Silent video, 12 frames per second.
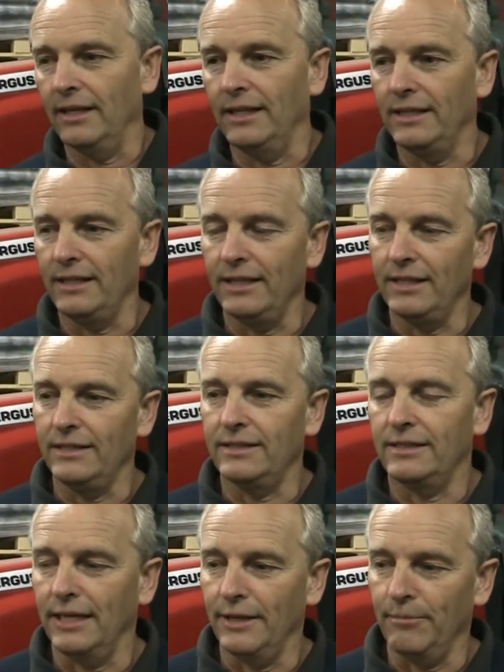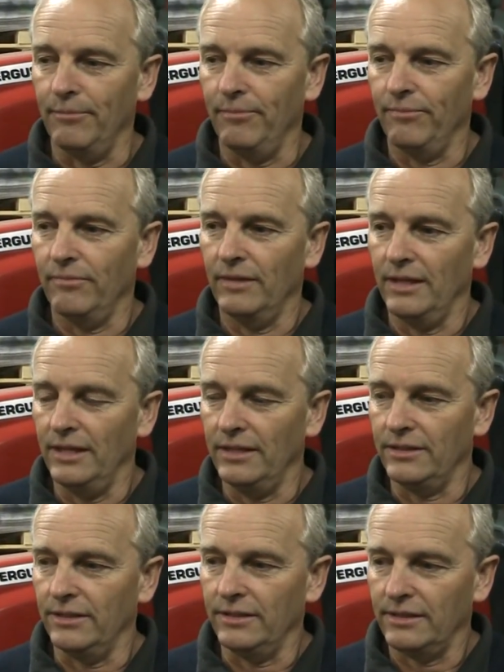
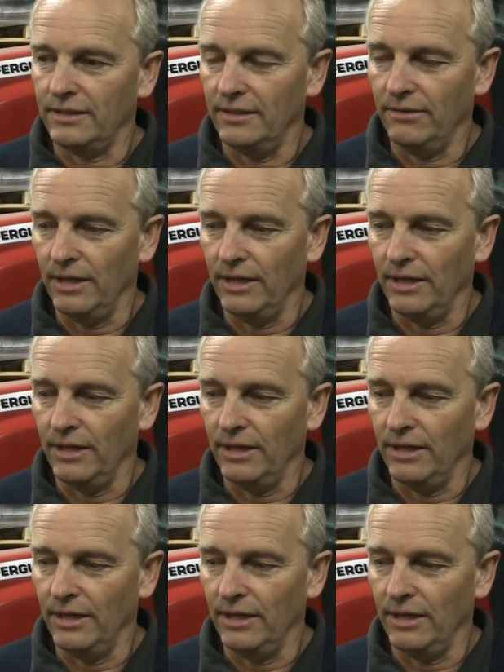is that,